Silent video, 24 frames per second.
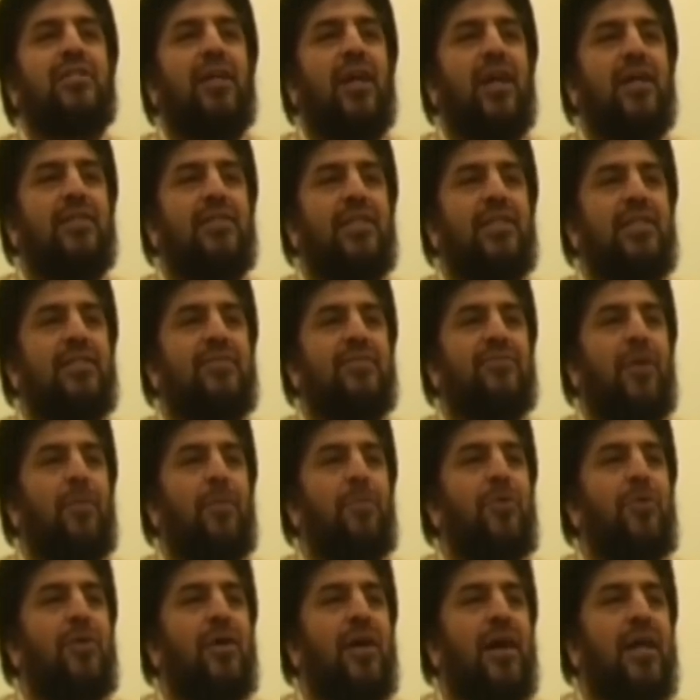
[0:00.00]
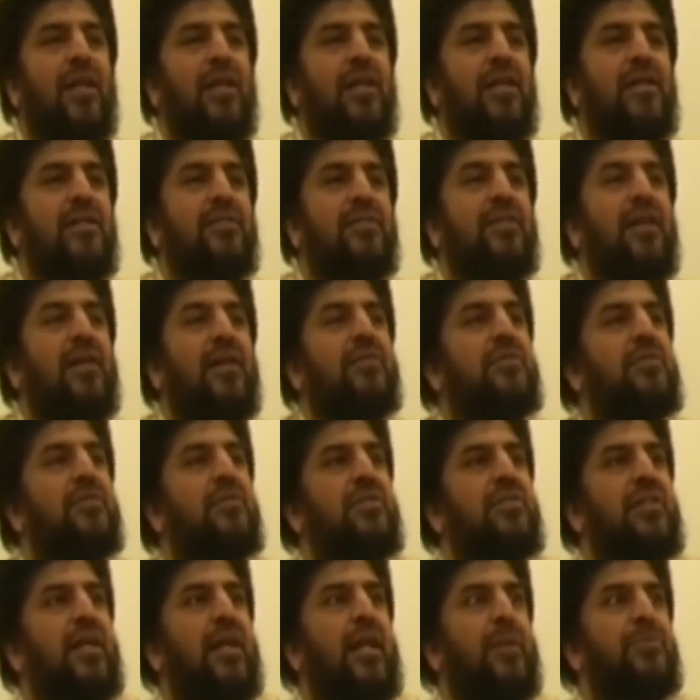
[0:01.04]
the hadith from Bukhari, he said,
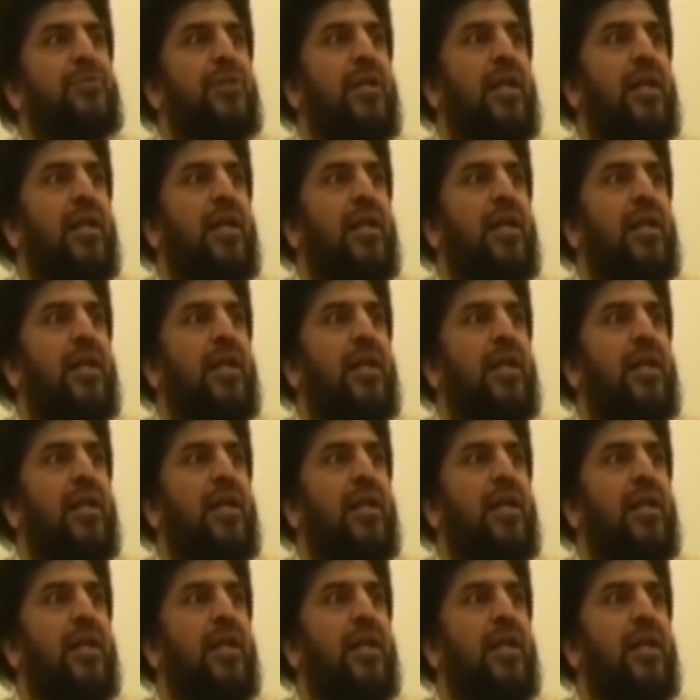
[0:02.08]
shut up.